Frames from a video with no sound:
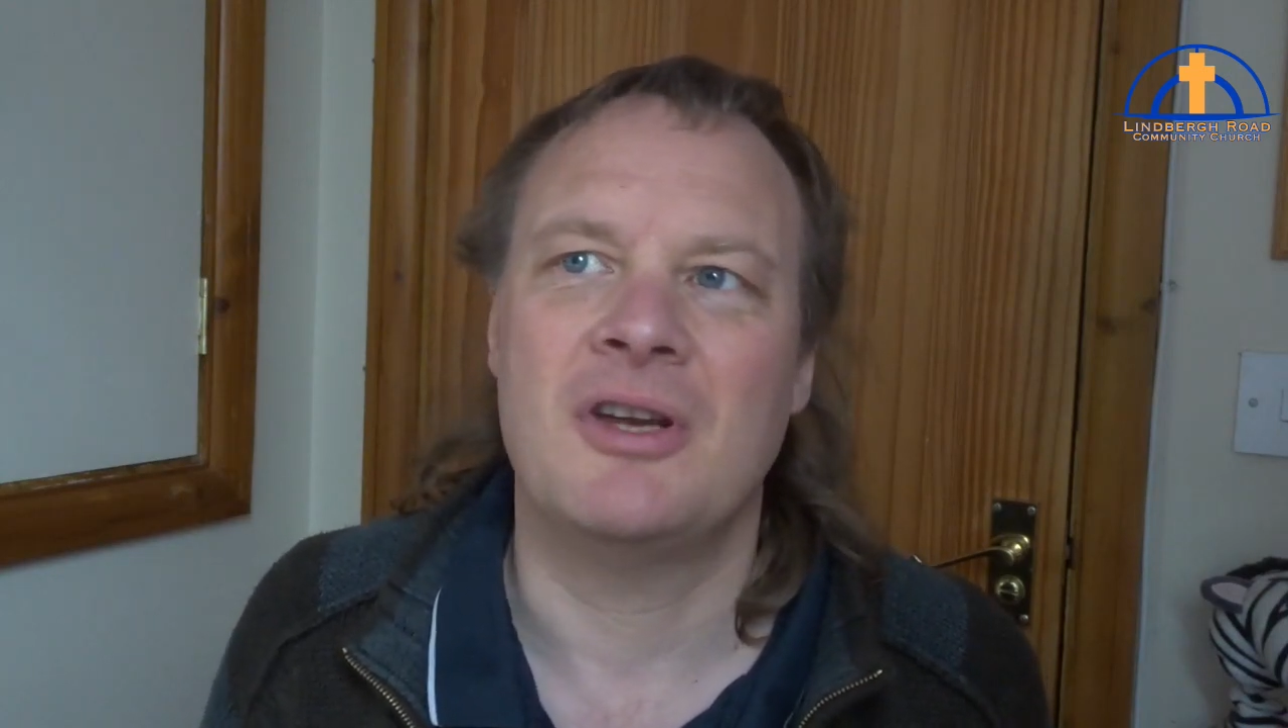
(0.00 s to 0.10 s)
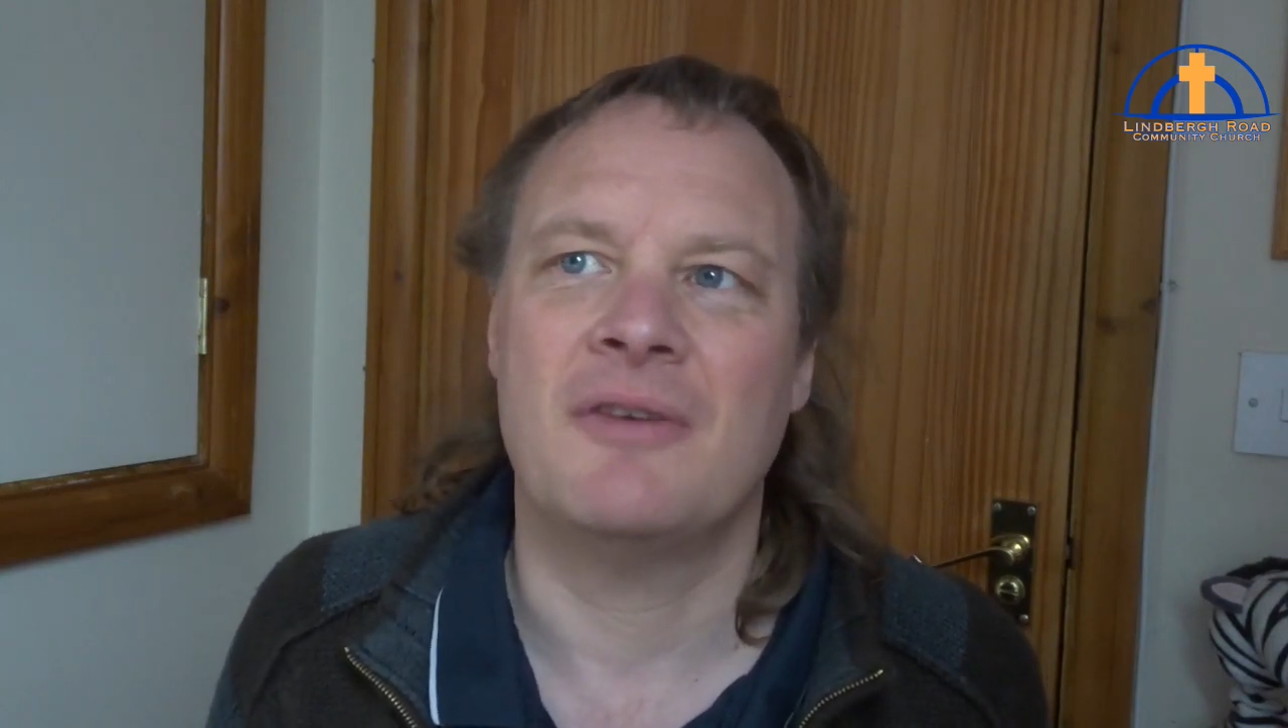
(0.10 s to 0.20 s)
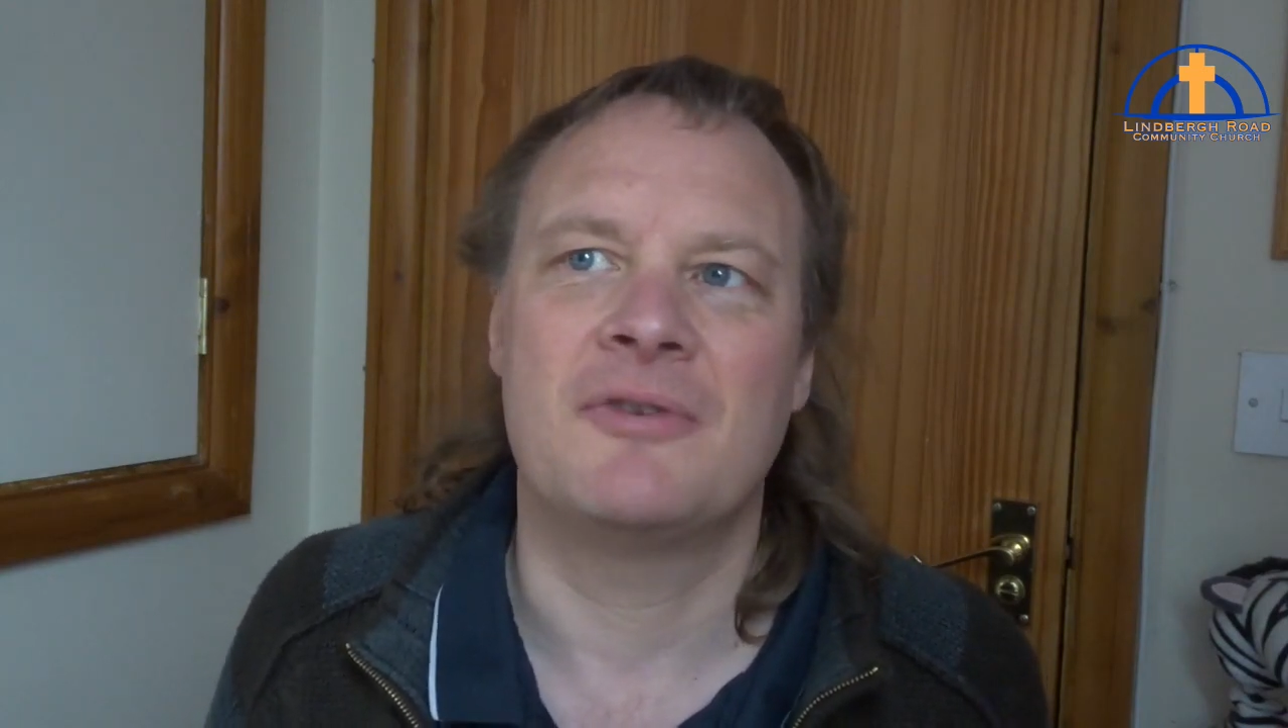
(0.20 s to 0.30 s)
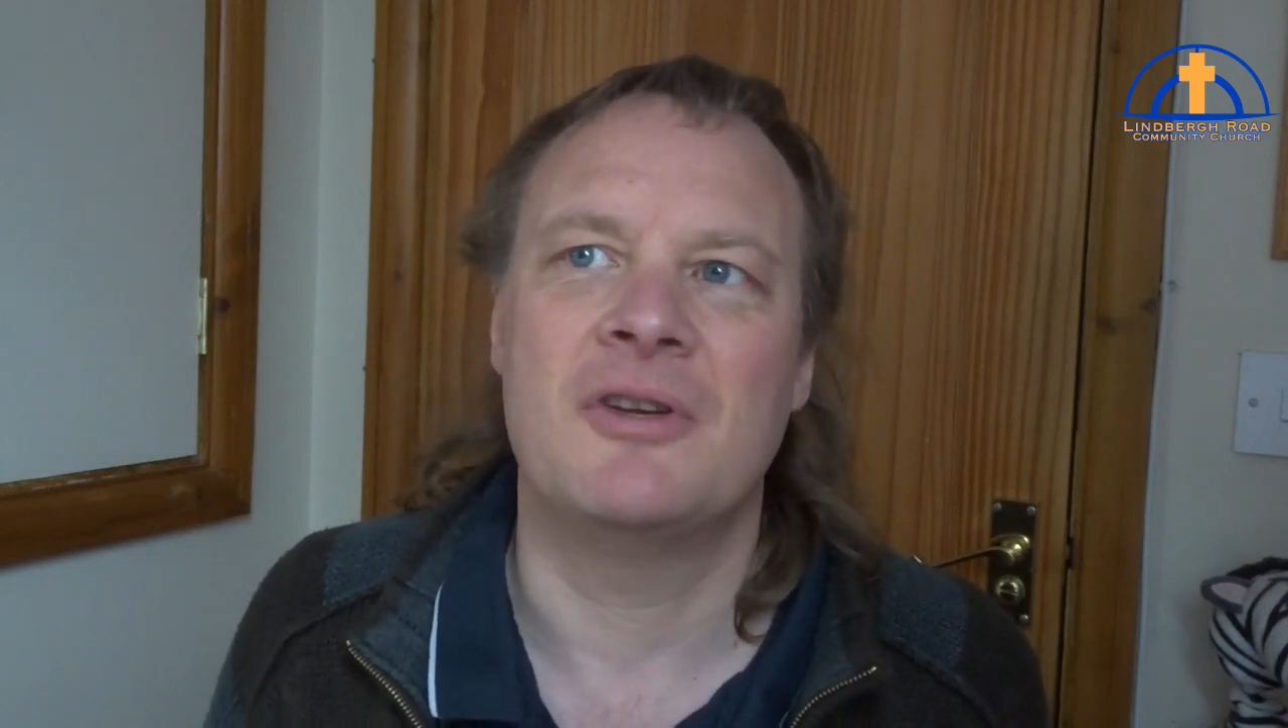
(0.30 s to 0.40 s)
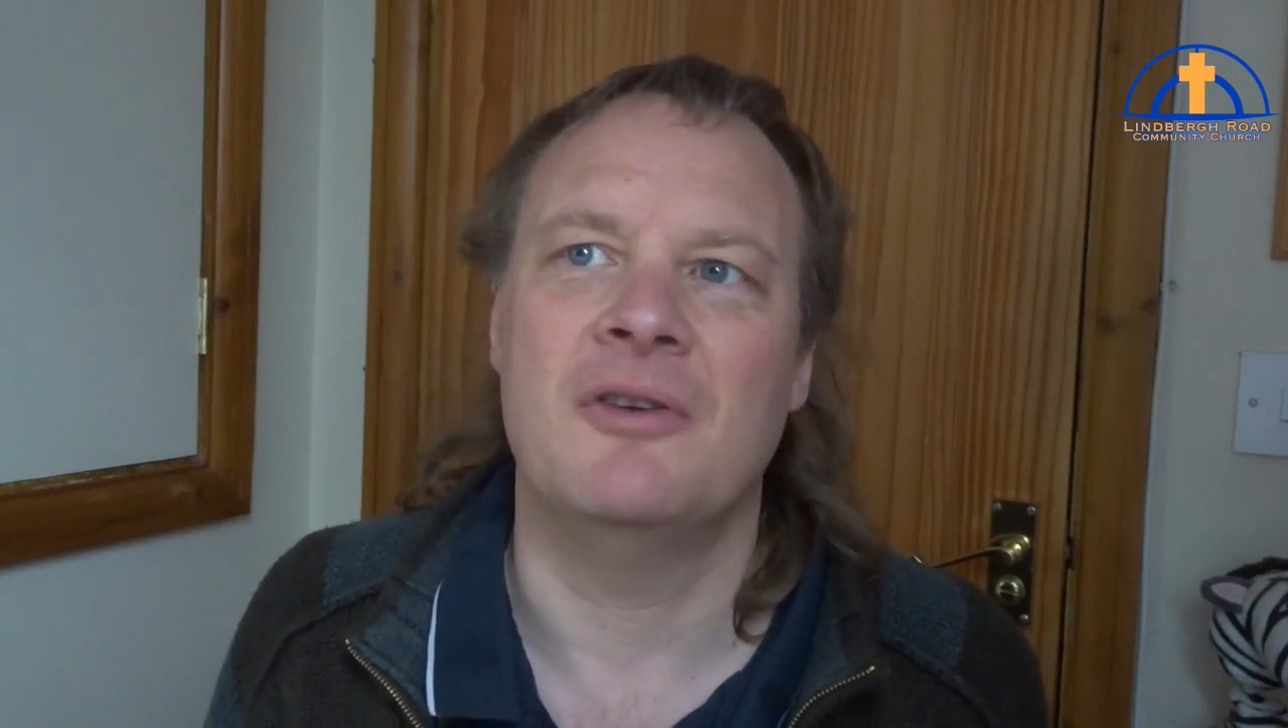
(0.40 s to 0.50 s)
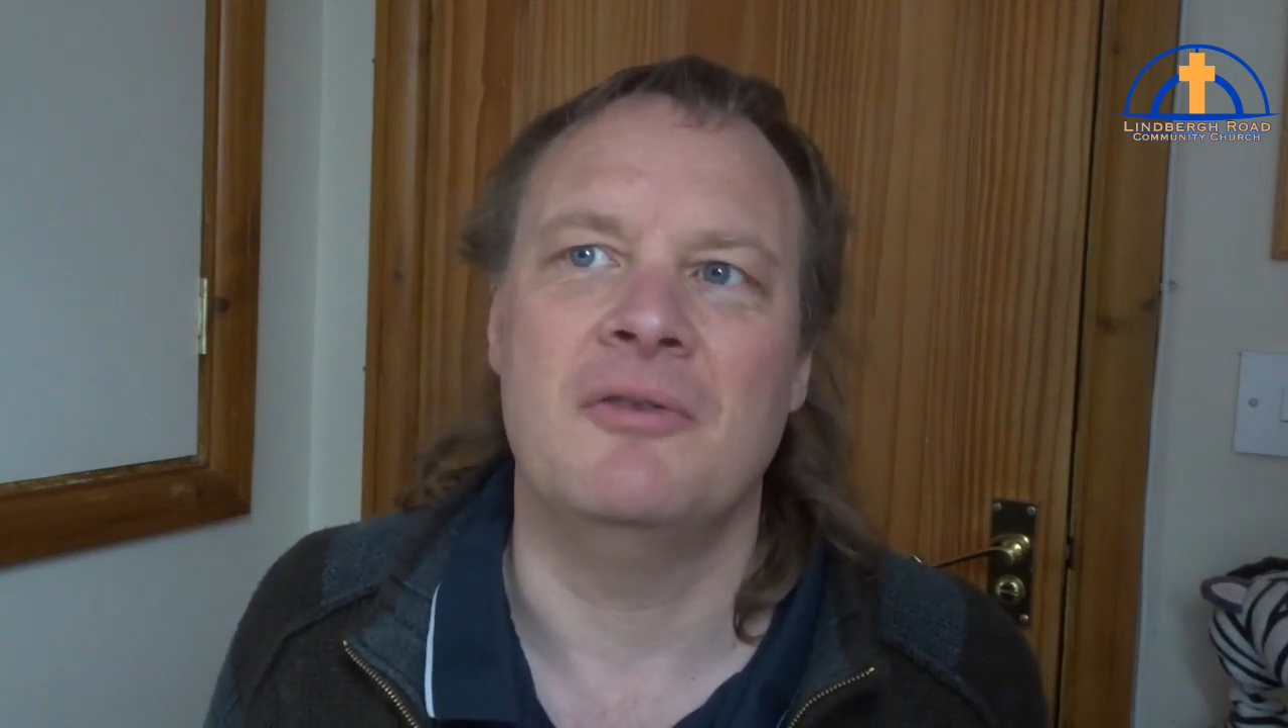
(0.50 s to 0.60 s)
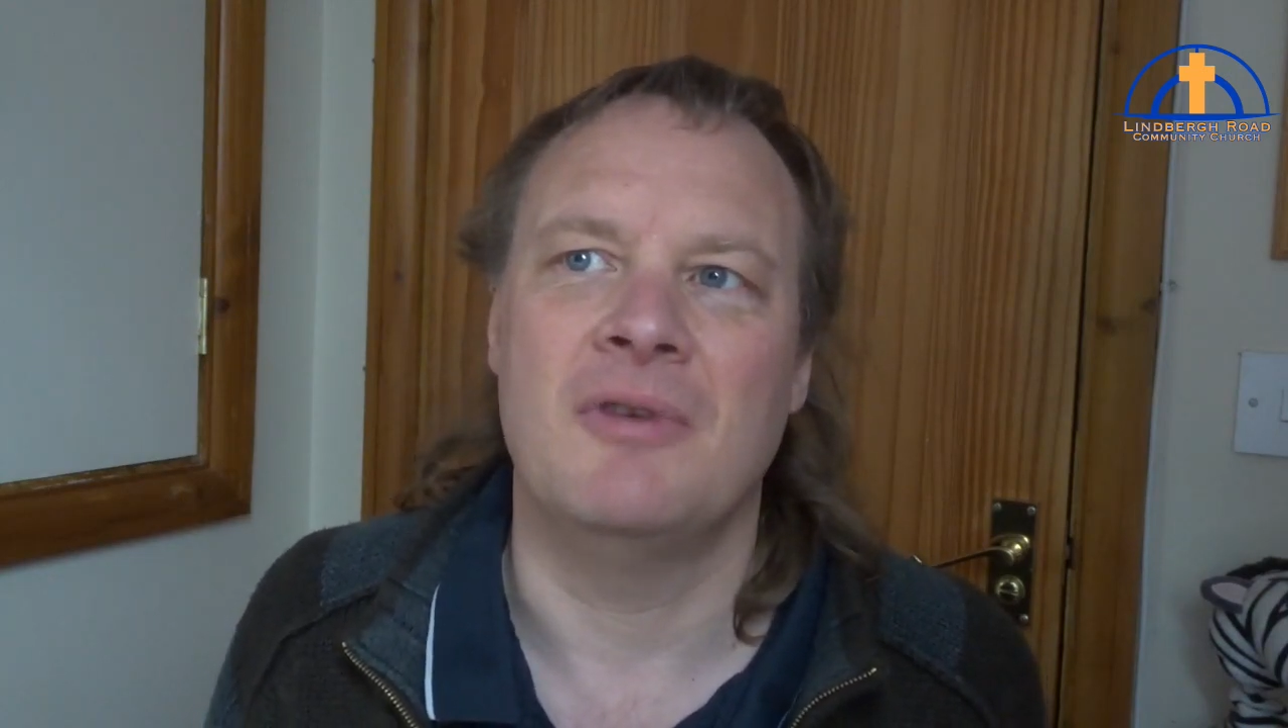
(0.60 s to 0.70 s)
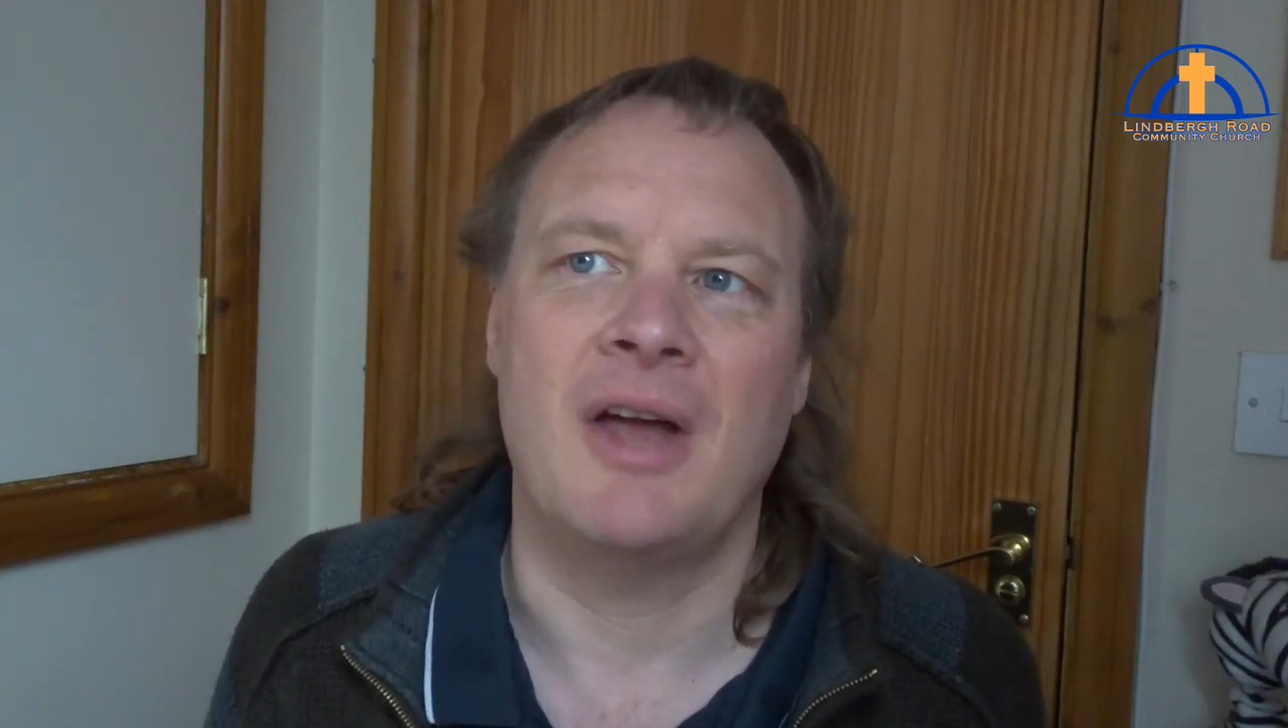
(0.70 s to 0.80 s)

afternoon